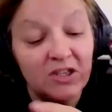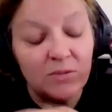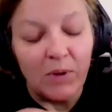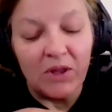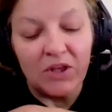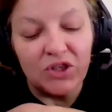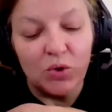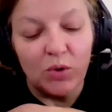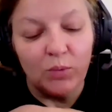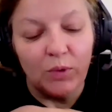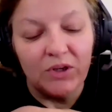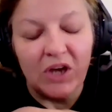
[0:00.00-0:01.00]
Smith is
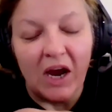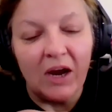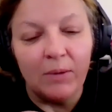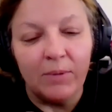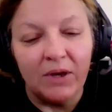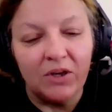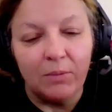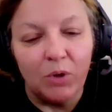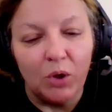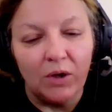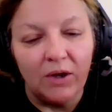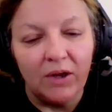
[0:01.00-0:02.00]
doing retirement
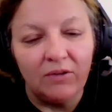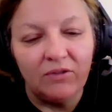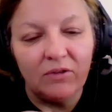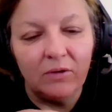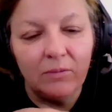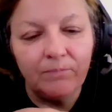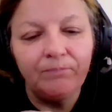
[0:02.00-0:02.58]
communities.